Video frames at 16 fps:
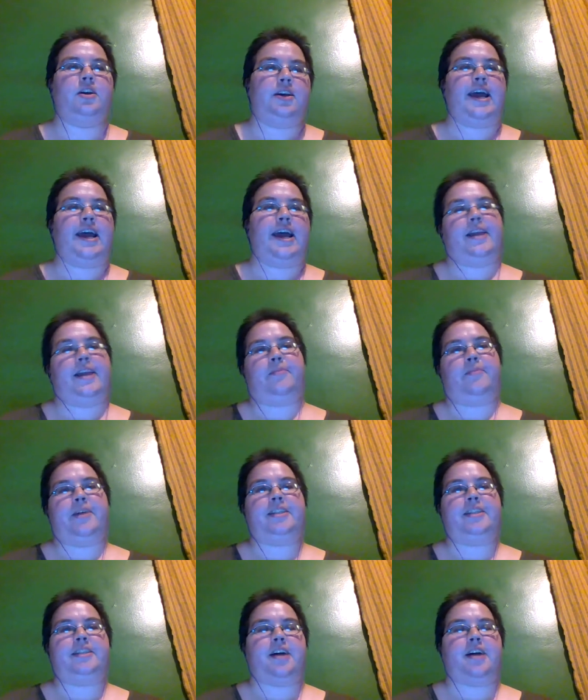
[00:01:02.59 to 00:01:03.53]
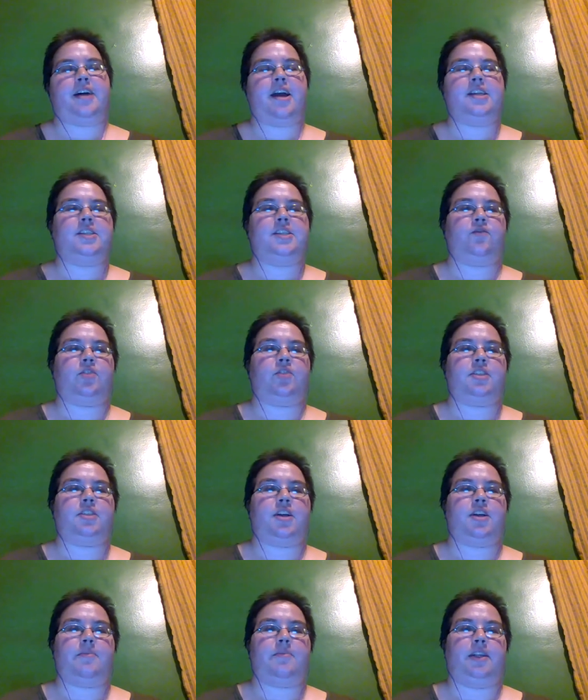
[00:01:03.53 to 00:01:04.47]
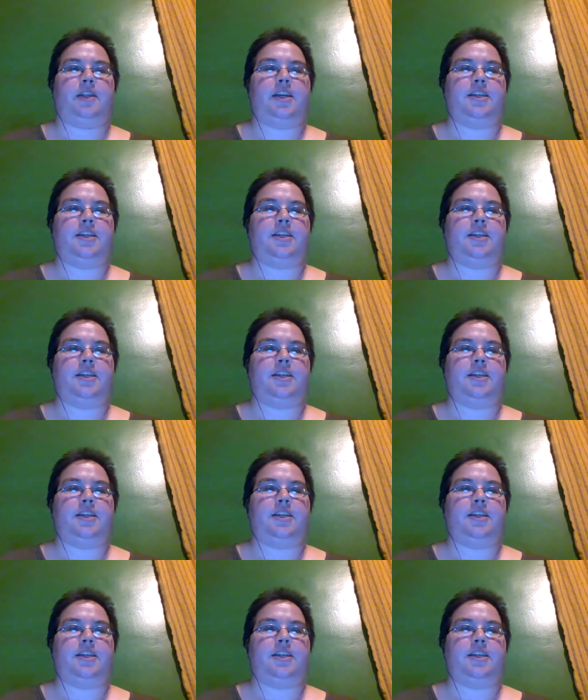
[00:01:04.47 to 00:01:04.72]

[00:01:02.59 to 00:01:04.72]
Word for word: had to break the ties. First time in league